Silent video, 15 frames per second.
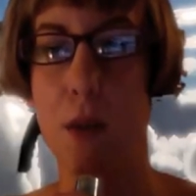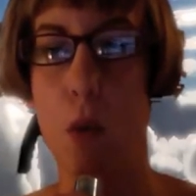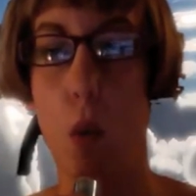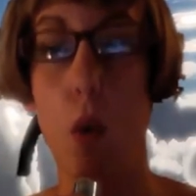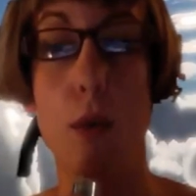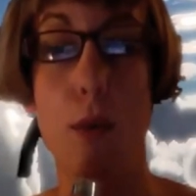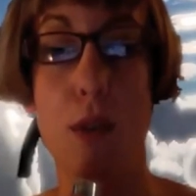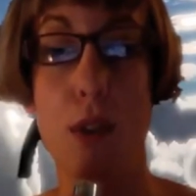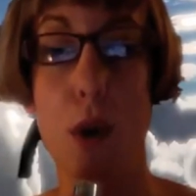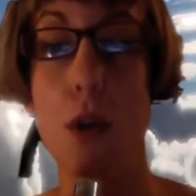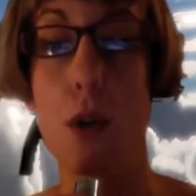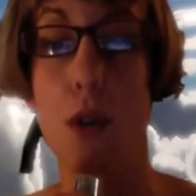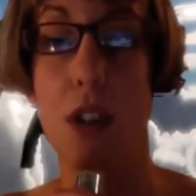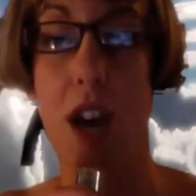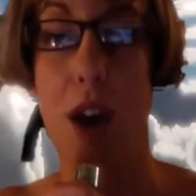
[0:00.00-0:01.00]
or from
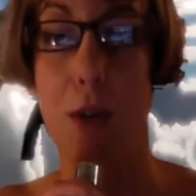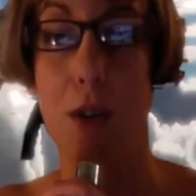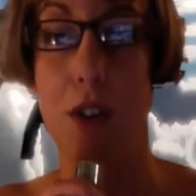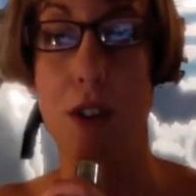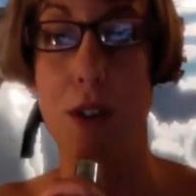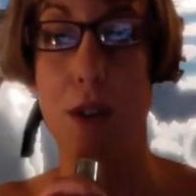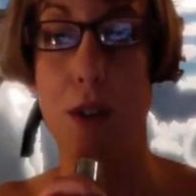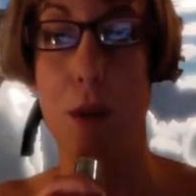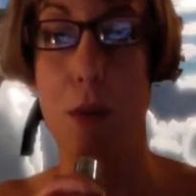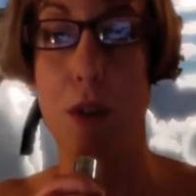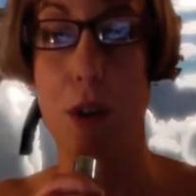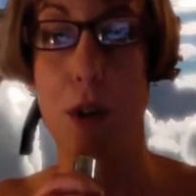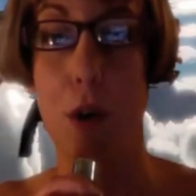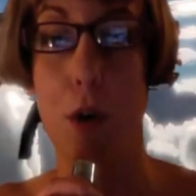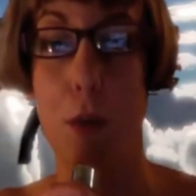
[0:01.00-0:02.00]
social gatherings in
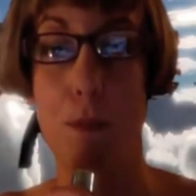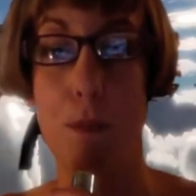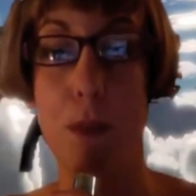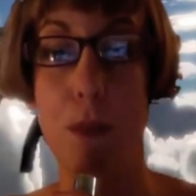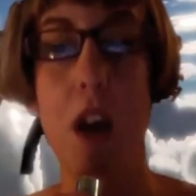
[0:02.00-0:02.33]
someone's home,